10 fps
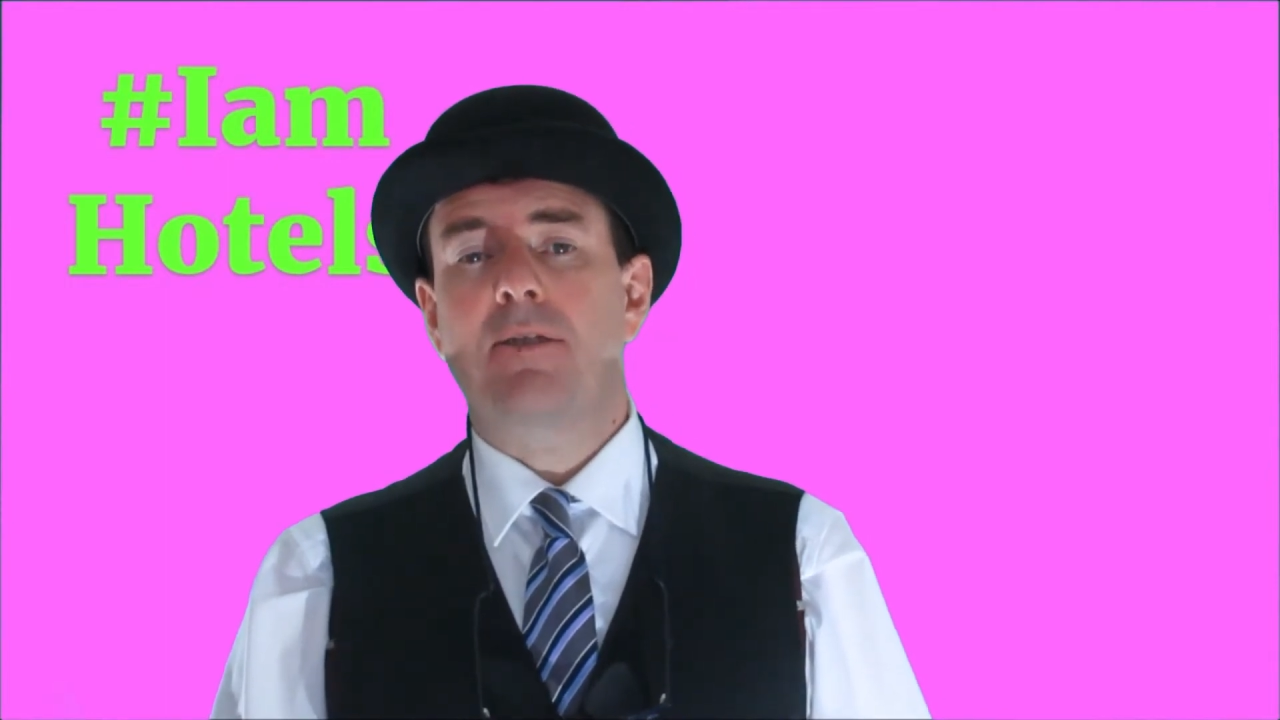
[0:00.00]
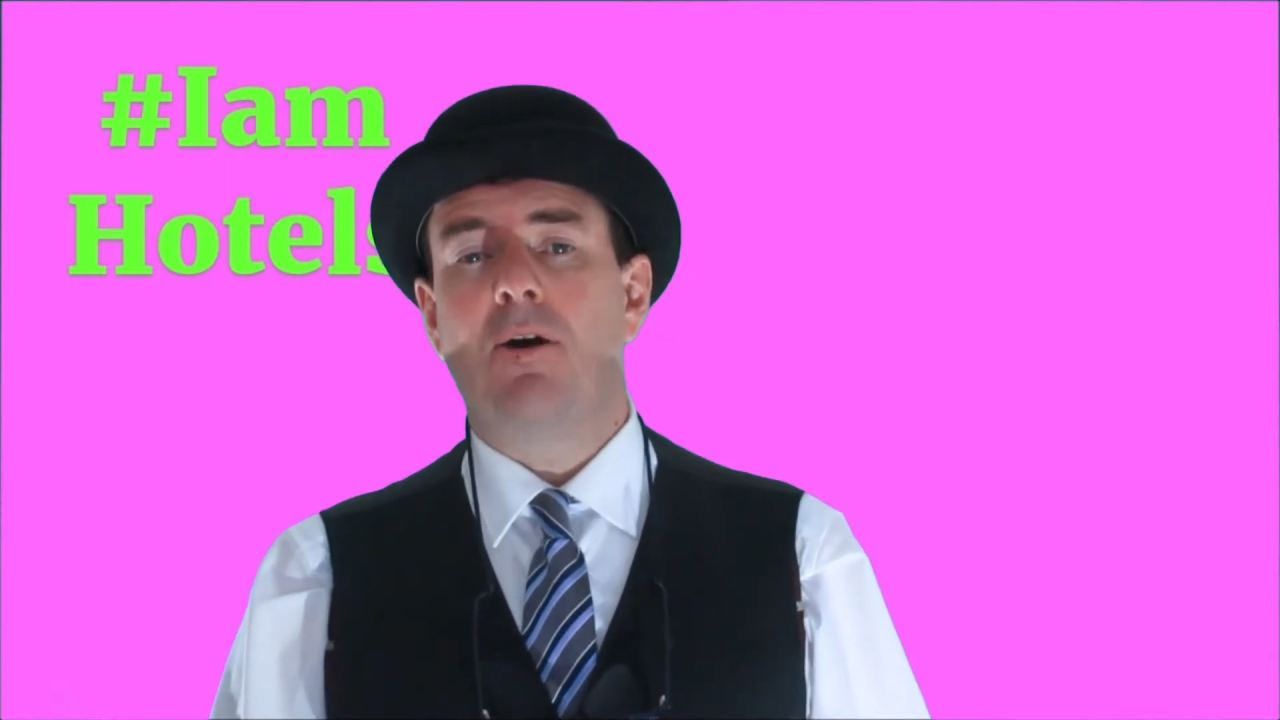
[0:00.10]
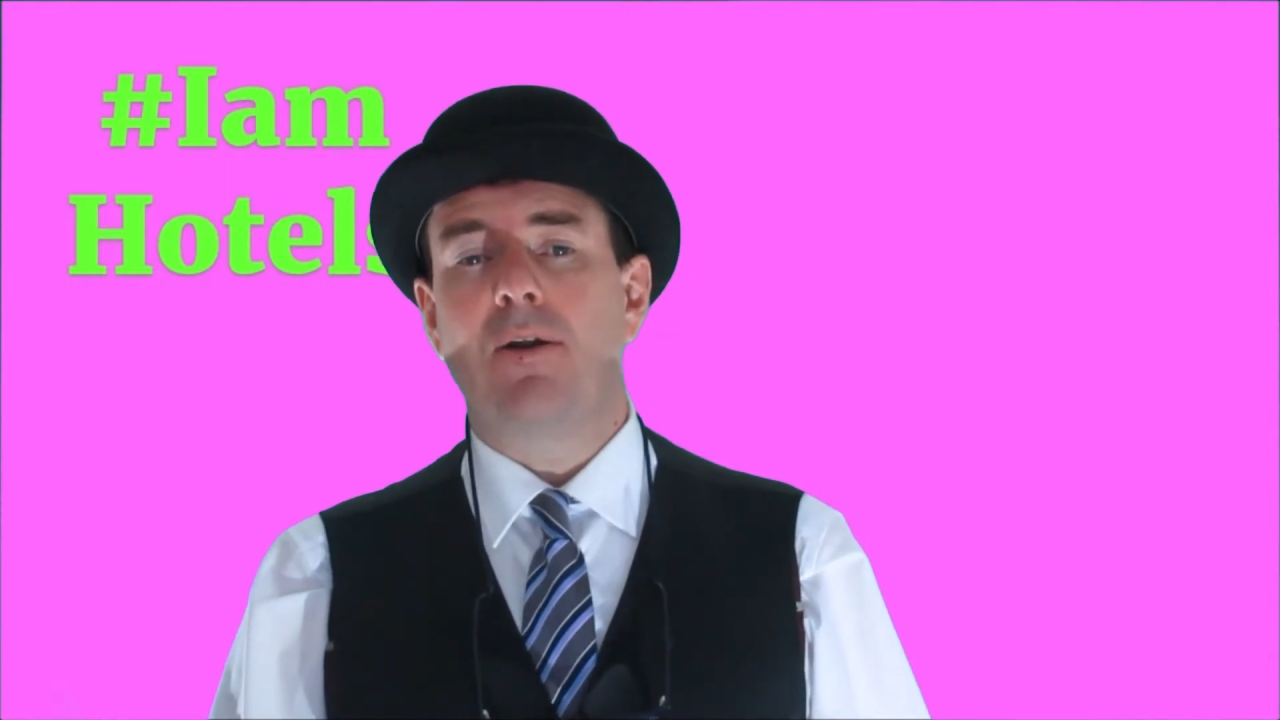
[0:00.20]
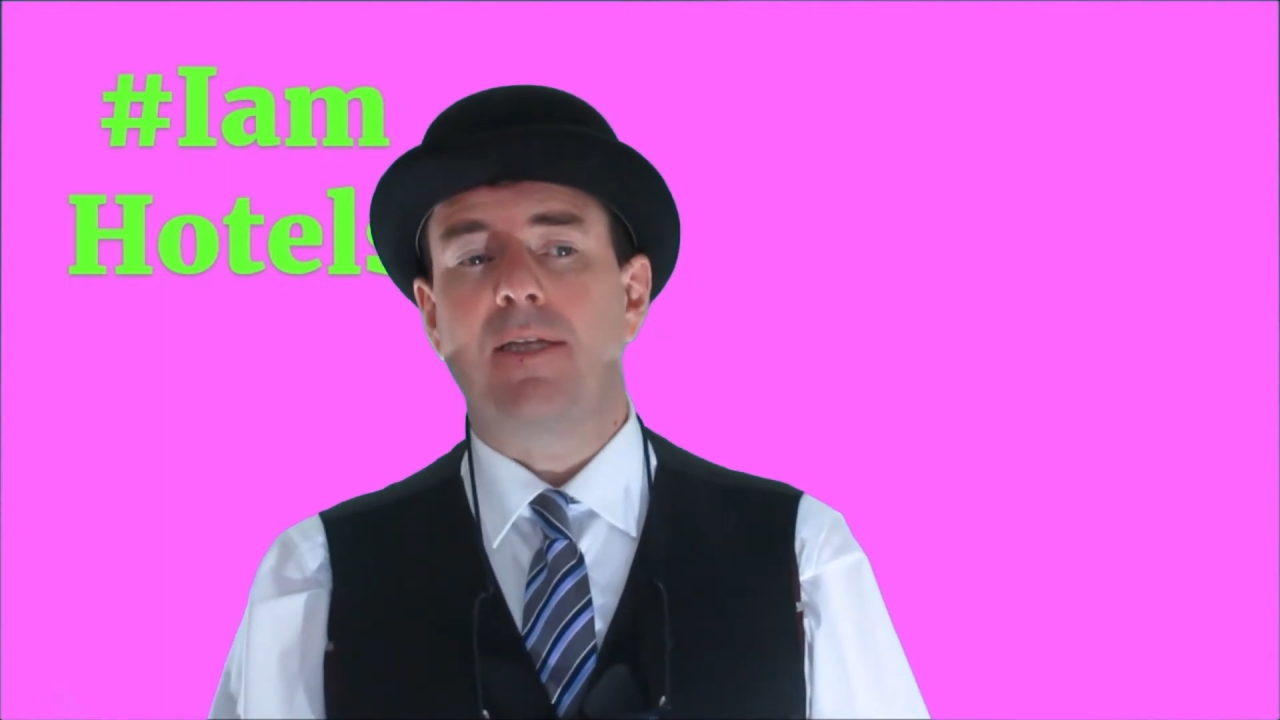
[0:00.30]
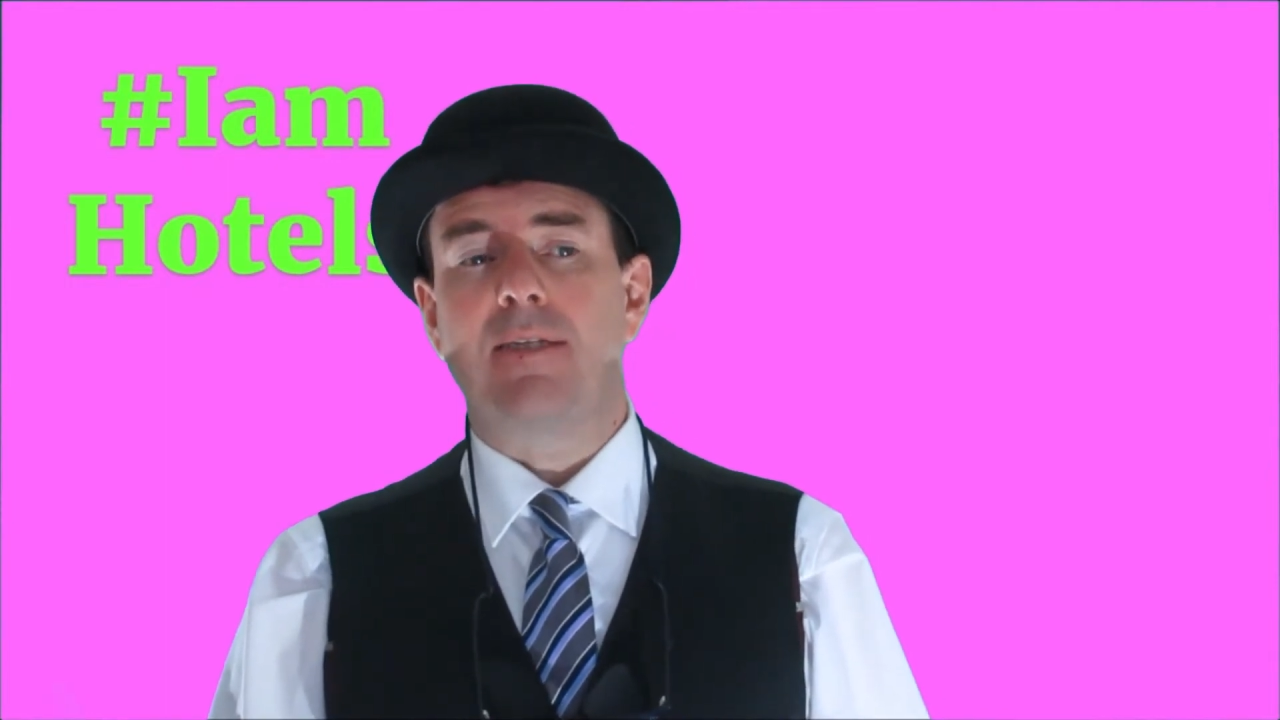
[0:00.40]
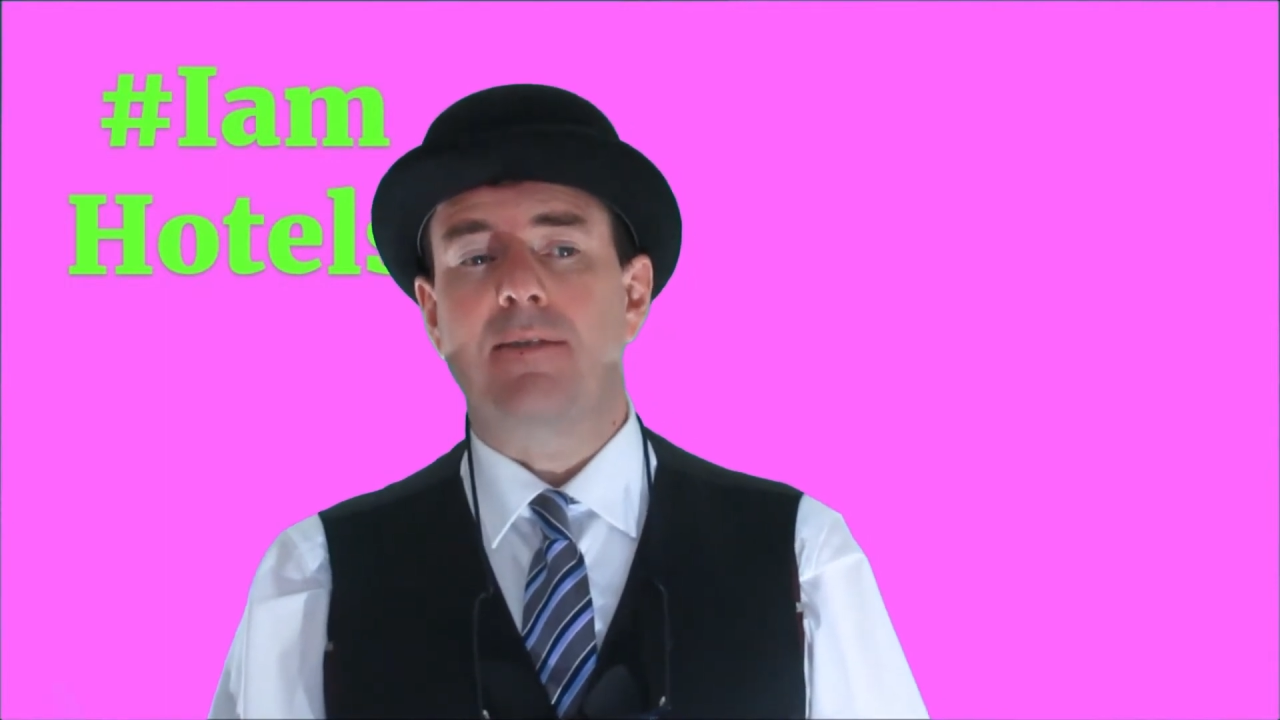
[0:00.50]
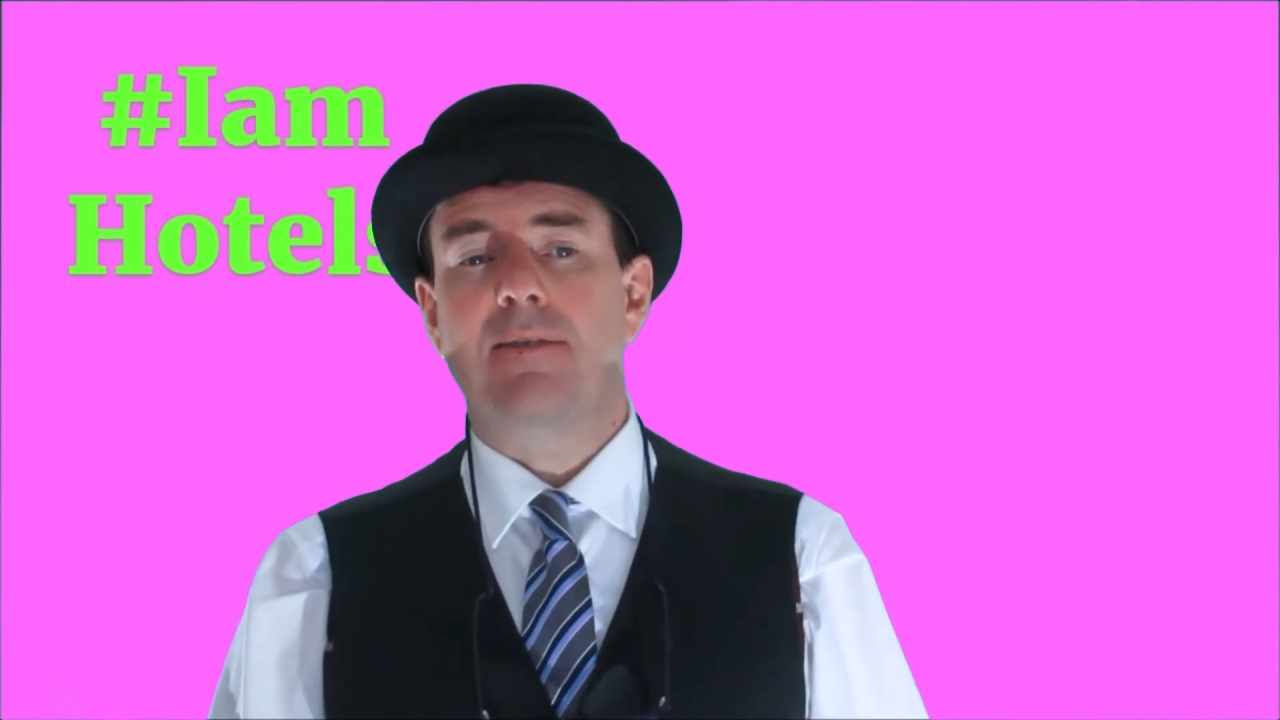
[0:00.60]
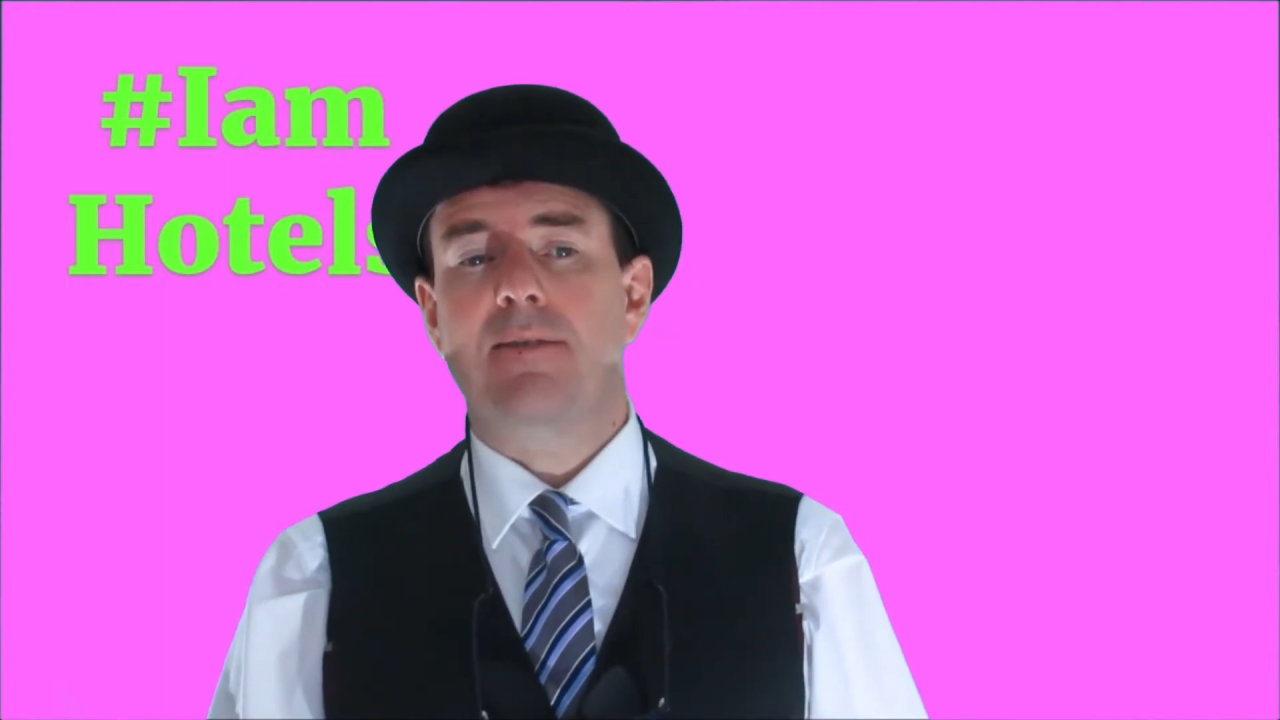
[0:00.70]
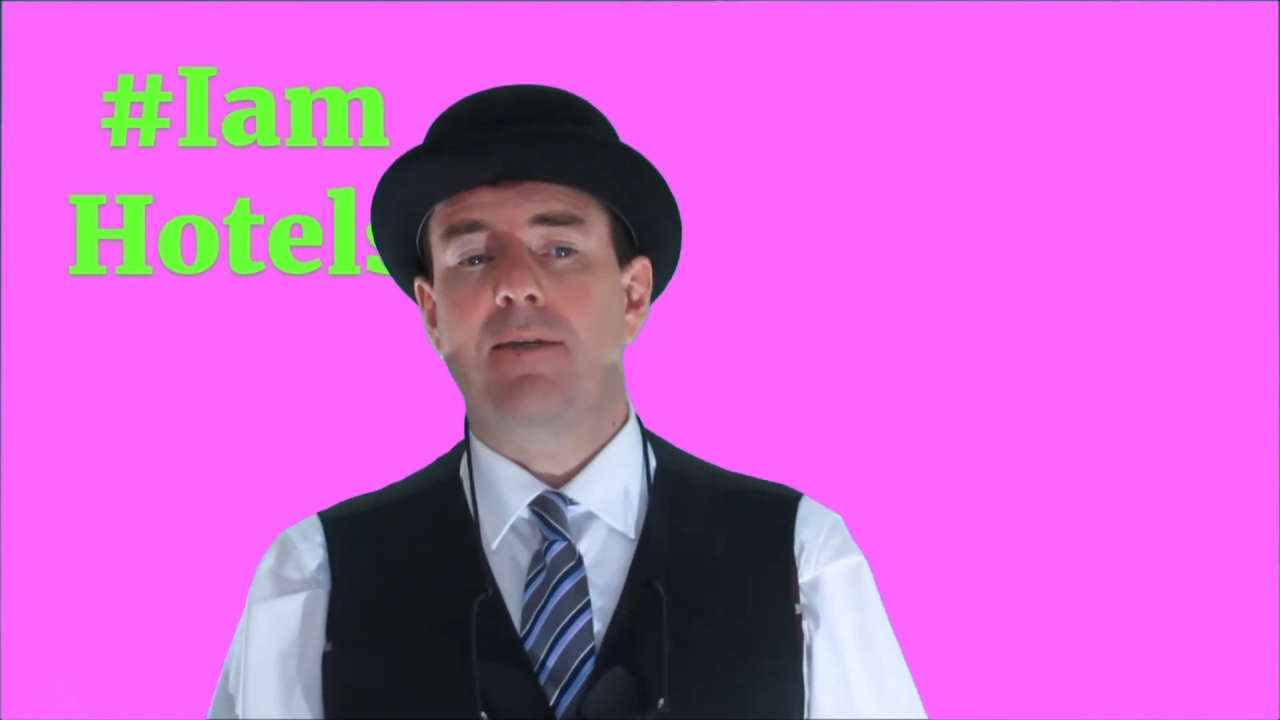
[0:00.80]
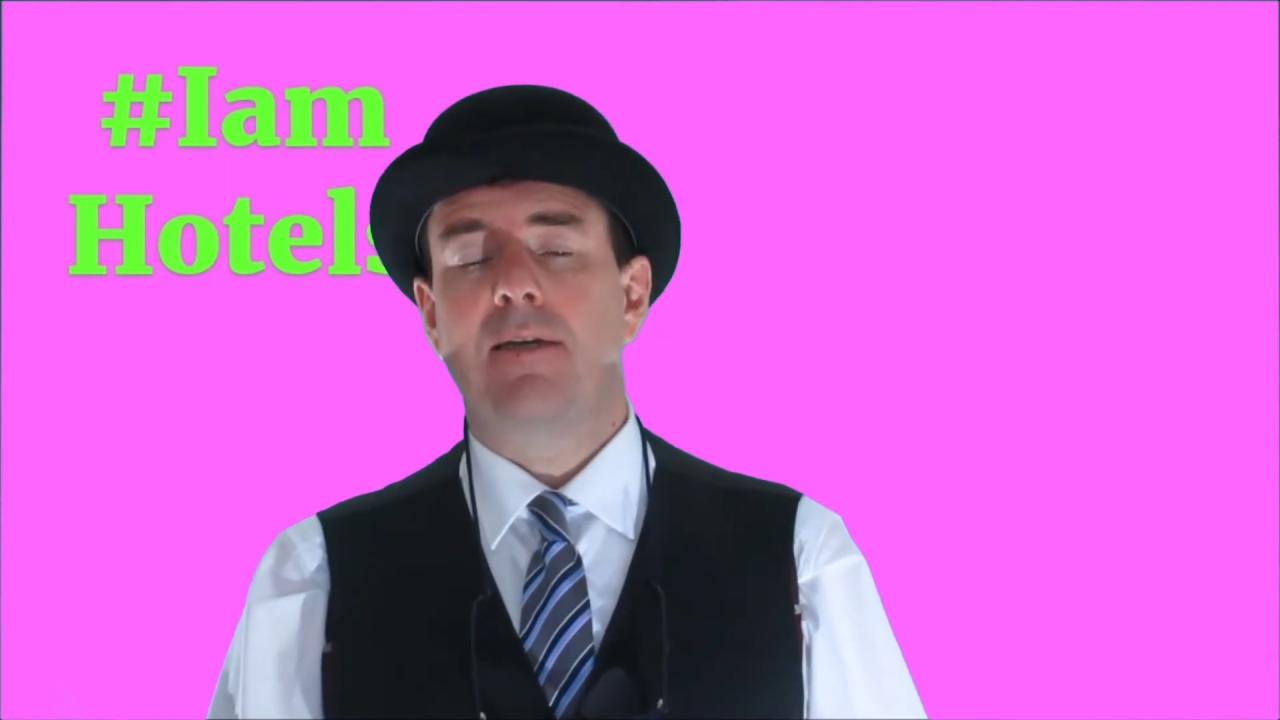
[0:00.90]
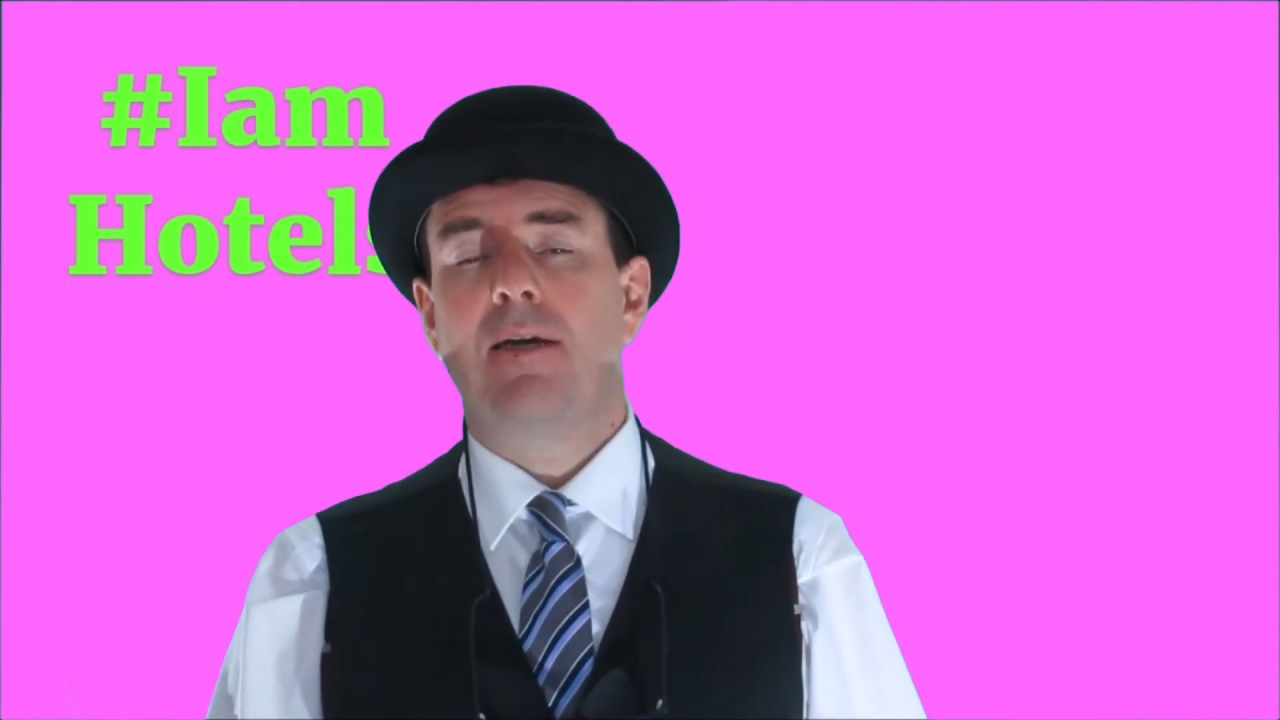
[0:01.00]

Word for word: colleagues.